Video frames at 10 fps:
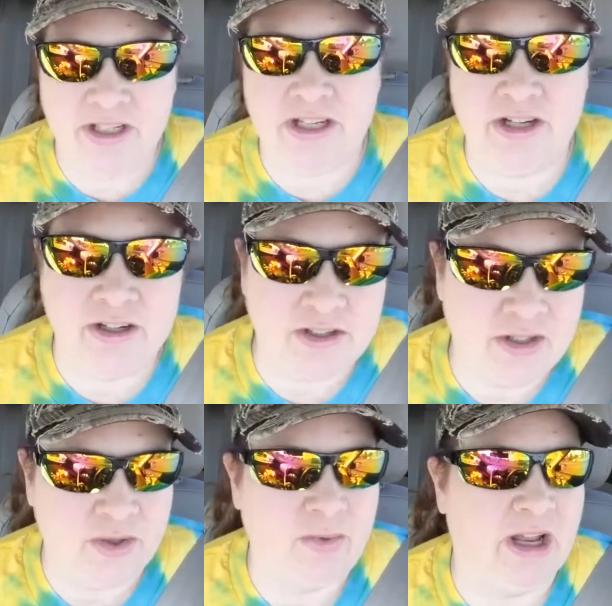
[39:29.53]
in here
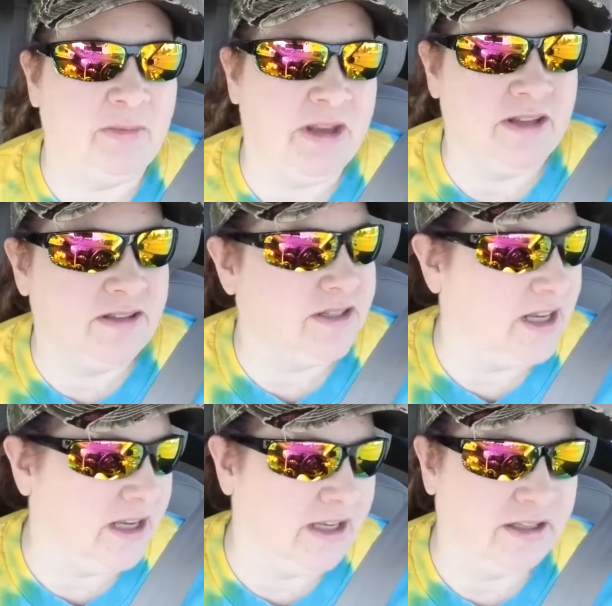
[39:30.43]
to Wegmans
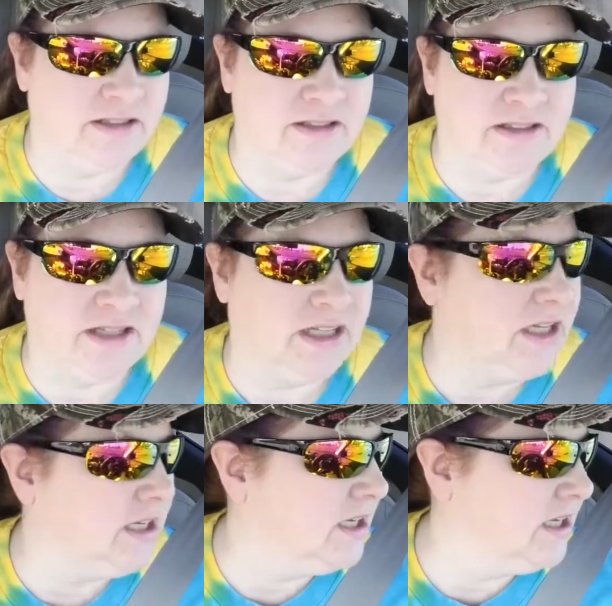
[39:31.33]

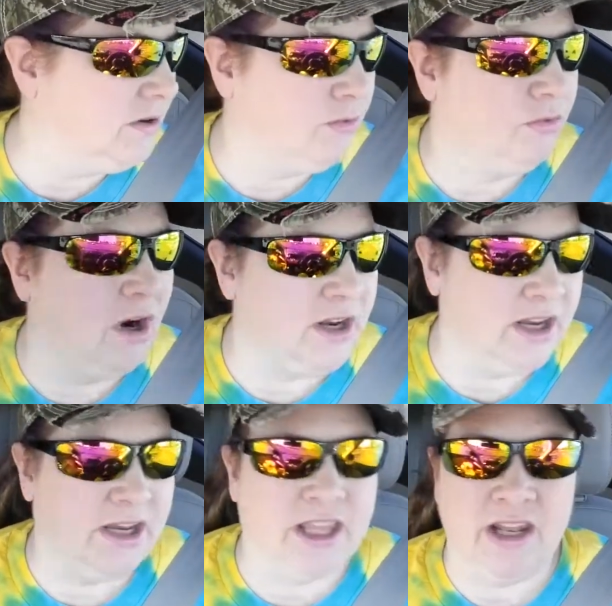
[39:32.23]
and run
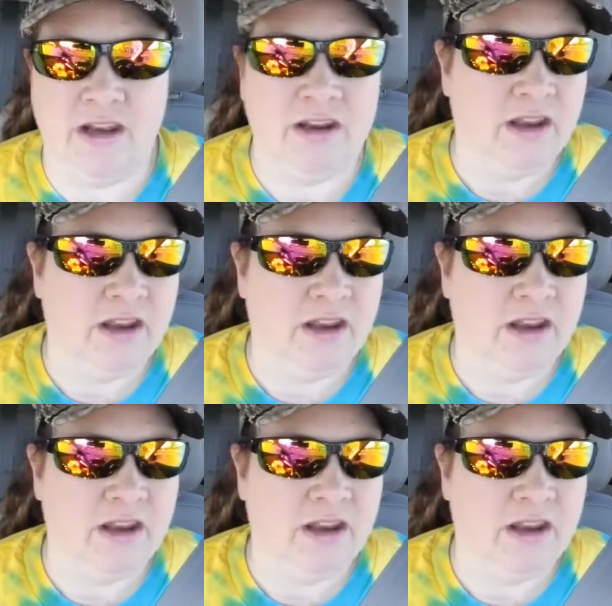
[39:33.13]
in and get